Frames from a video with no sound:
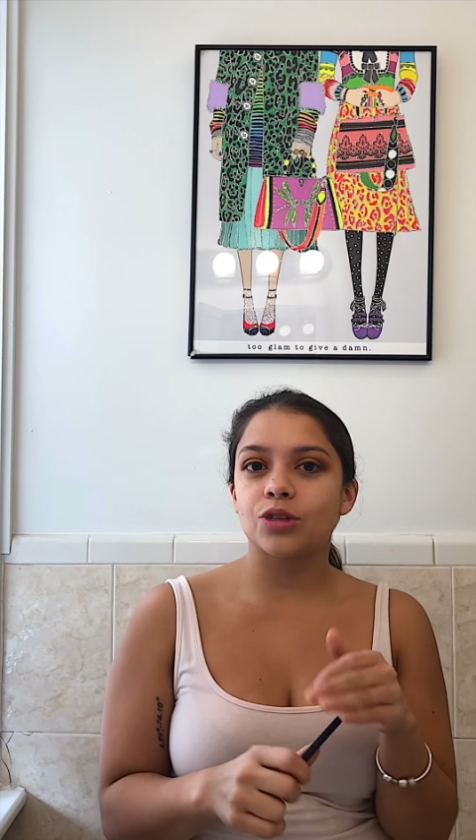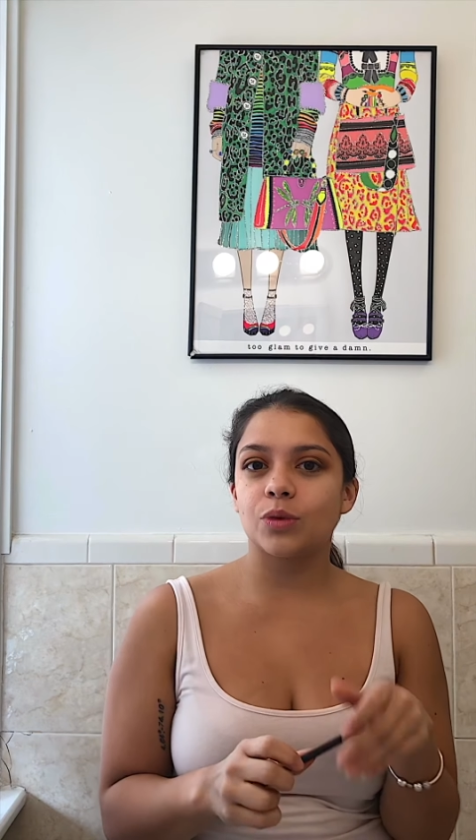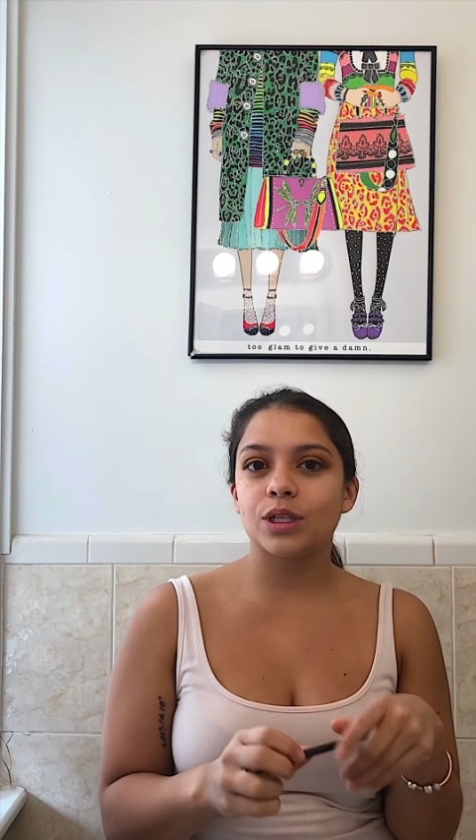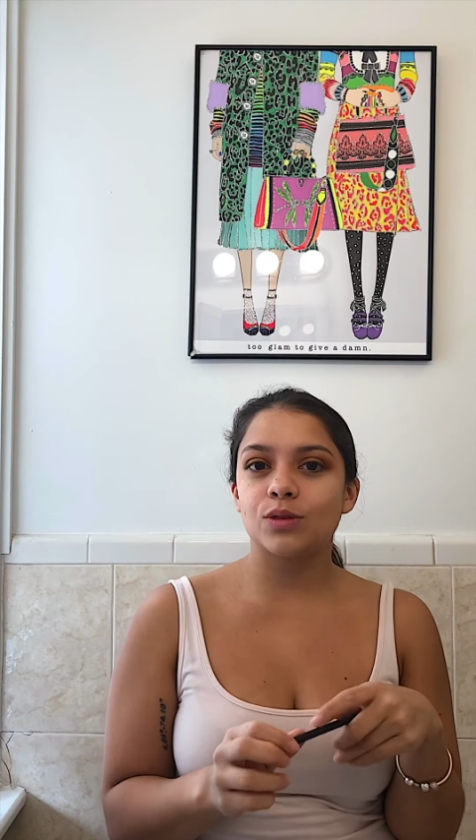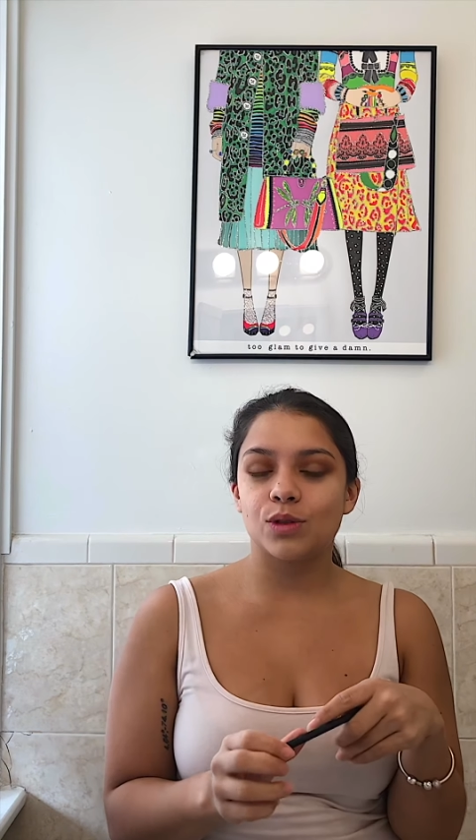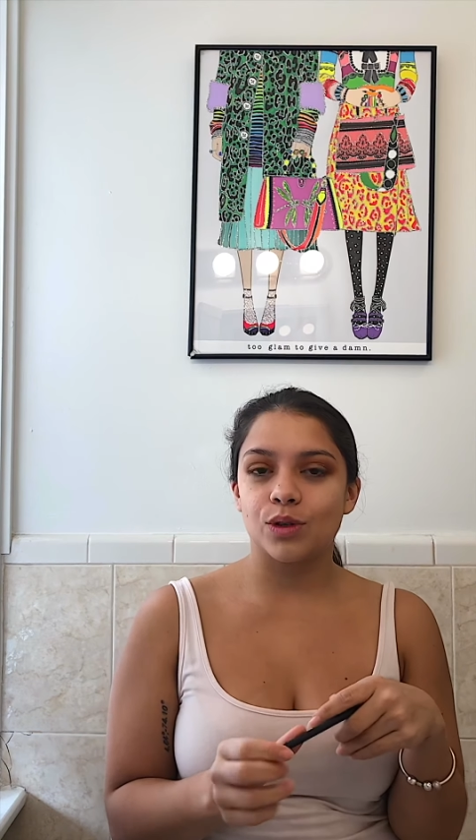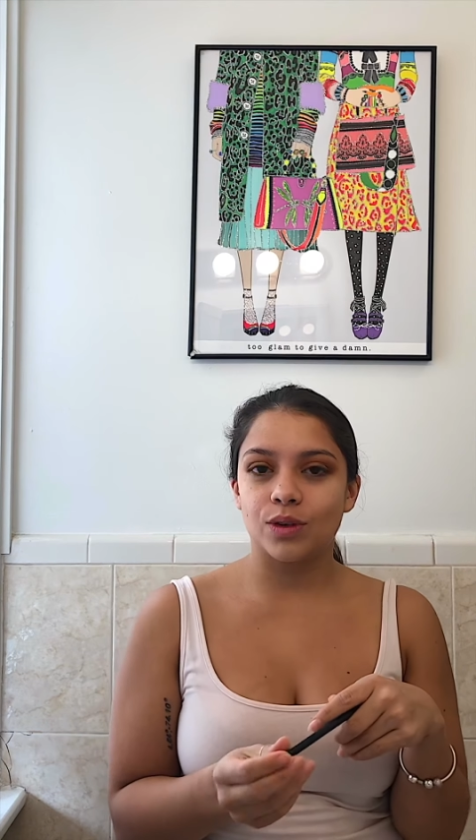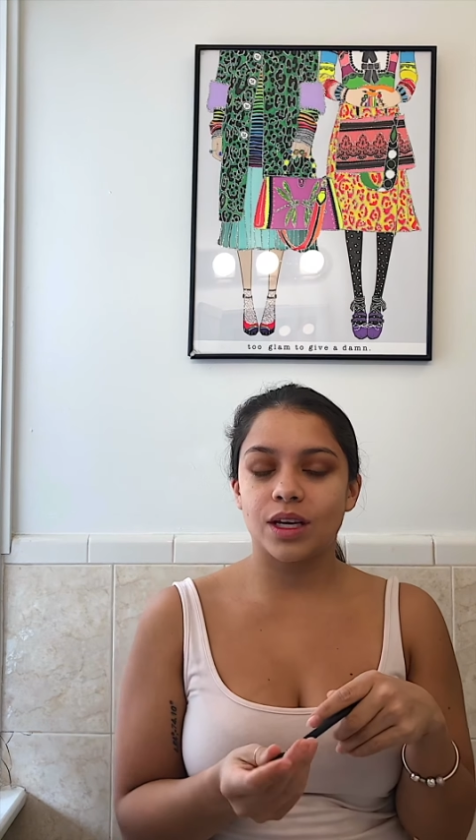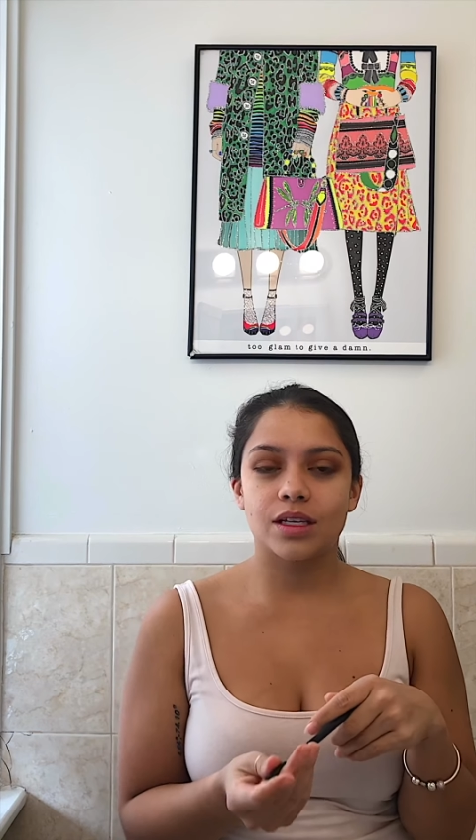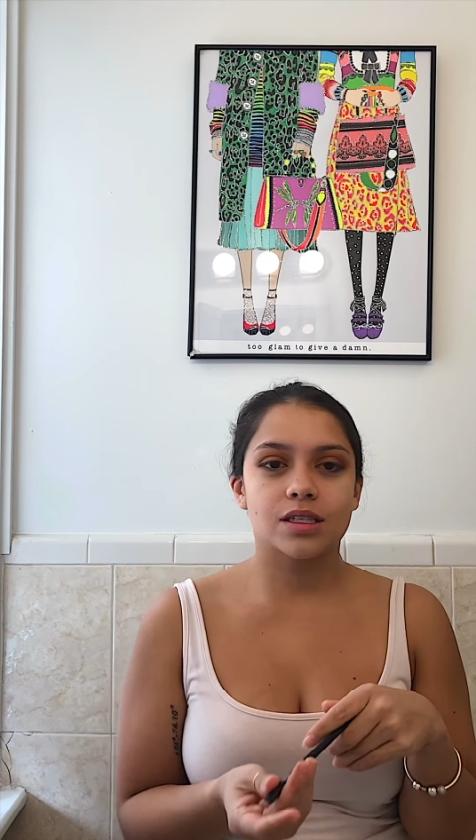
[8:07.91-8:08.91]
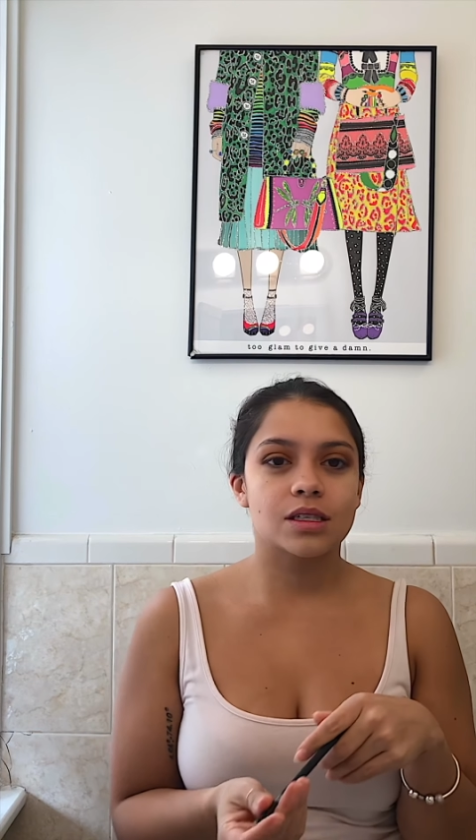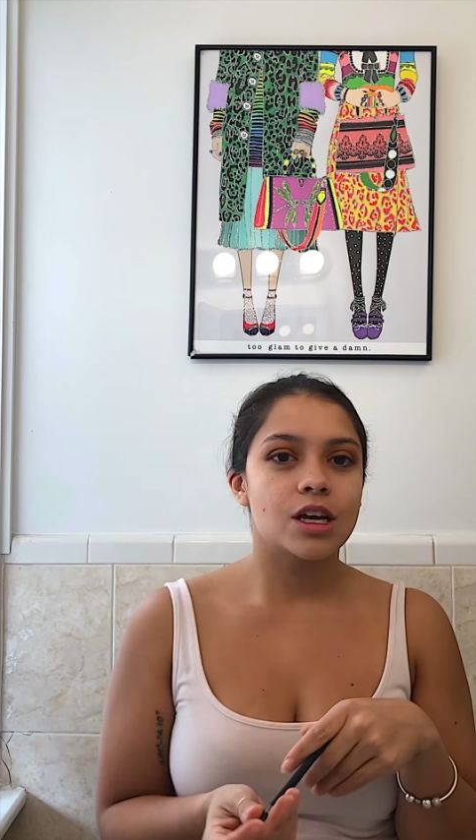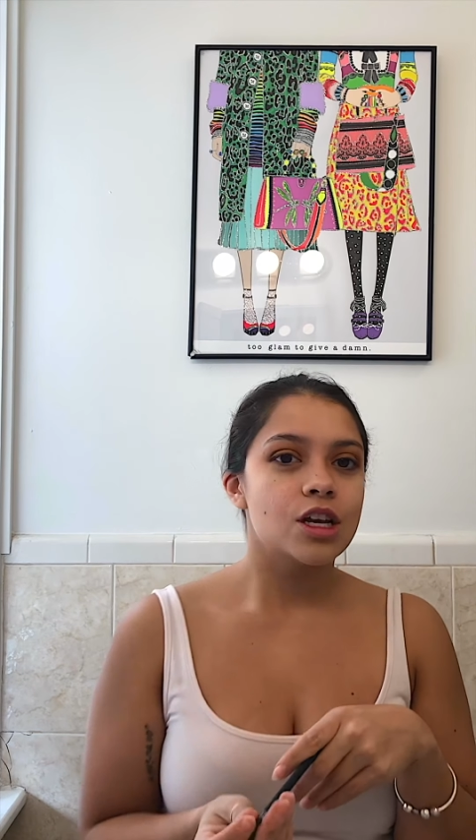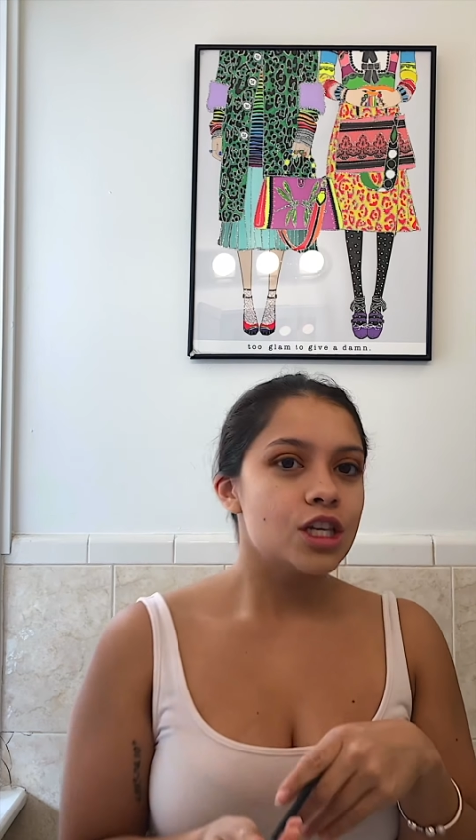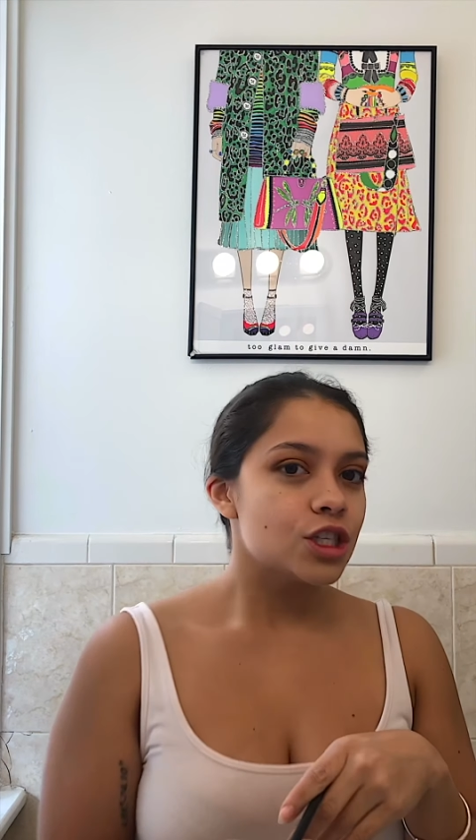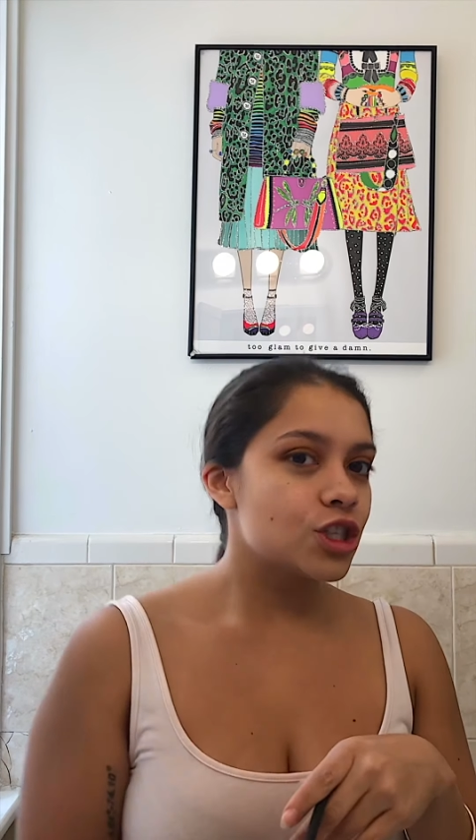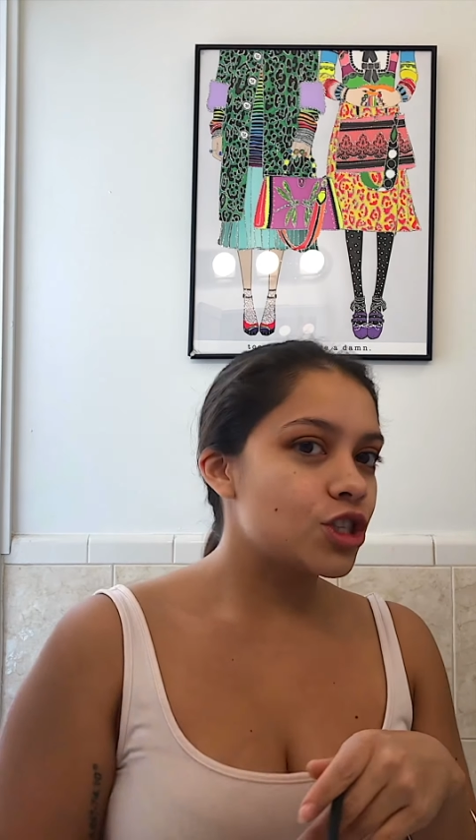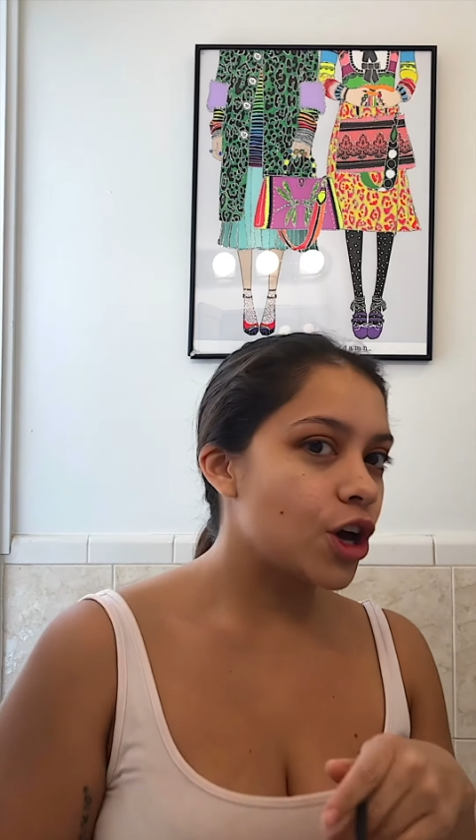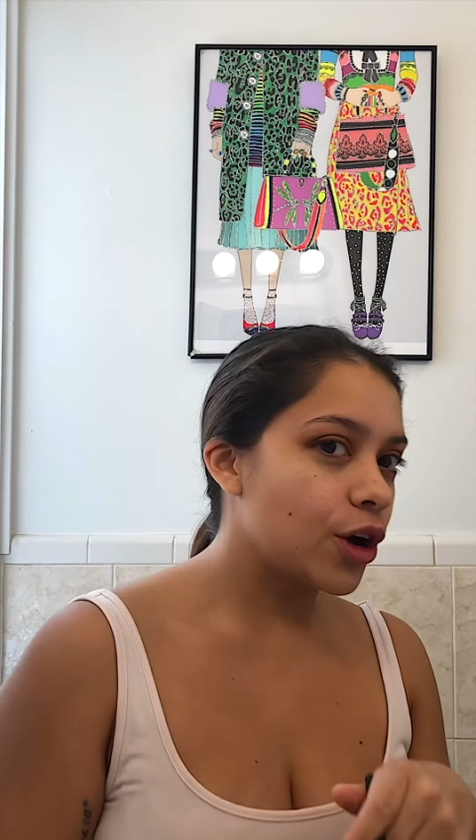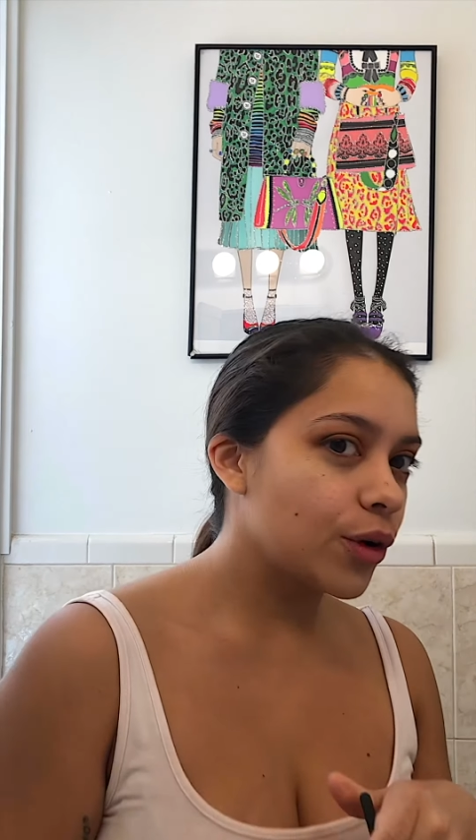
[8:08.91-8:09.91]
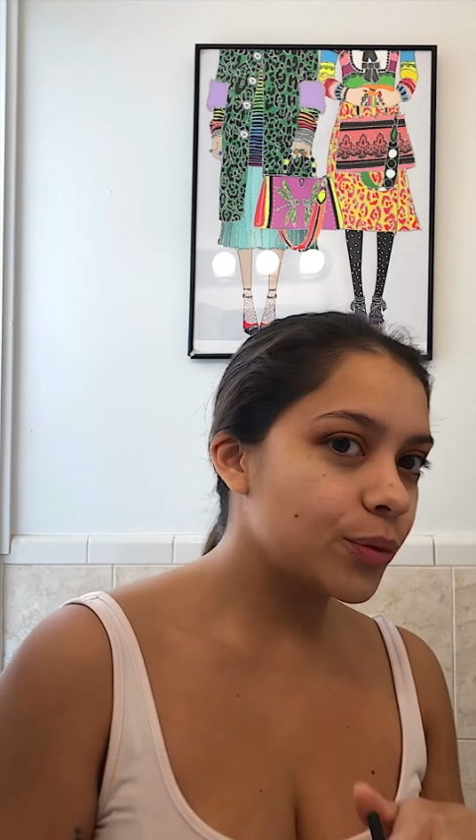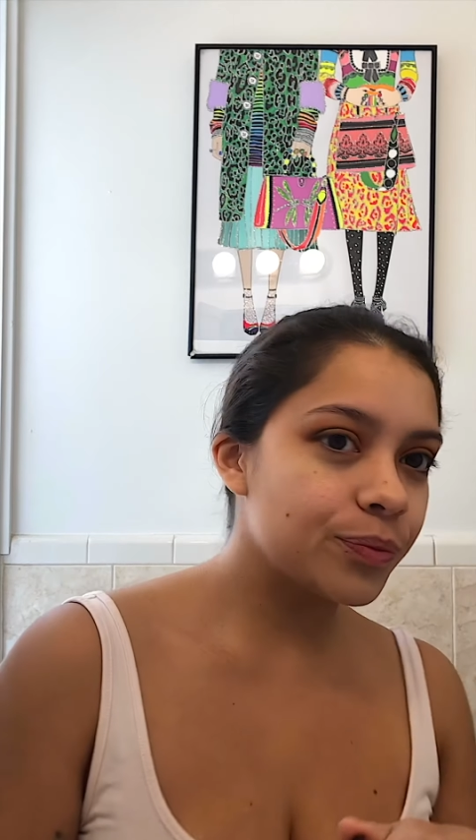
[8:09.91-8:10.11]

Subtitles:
when you do this. So